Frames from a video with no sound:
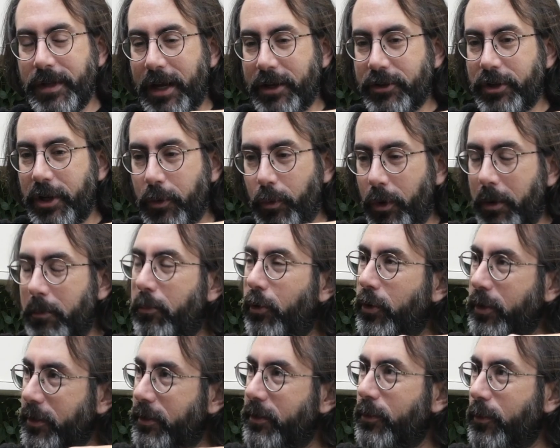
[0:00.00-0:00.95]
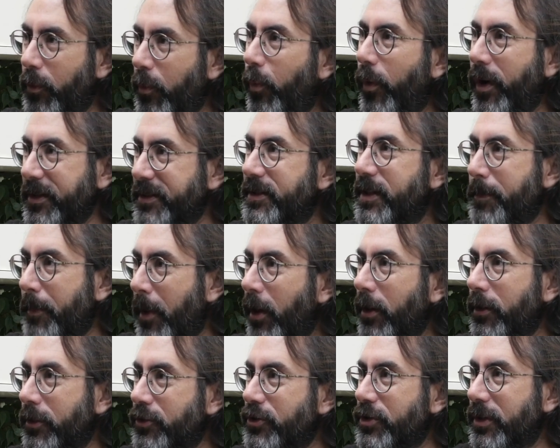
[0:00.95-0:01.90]
actually at one point was
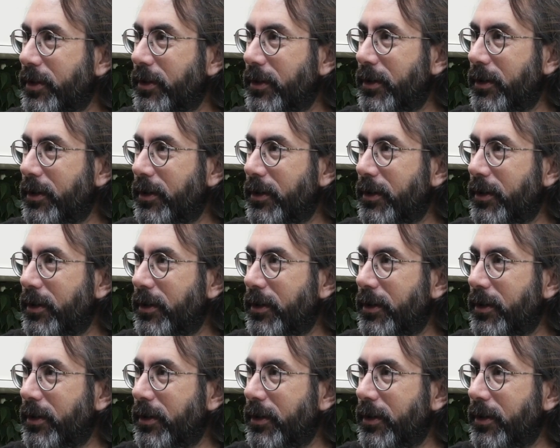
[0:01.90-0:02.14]
demolished.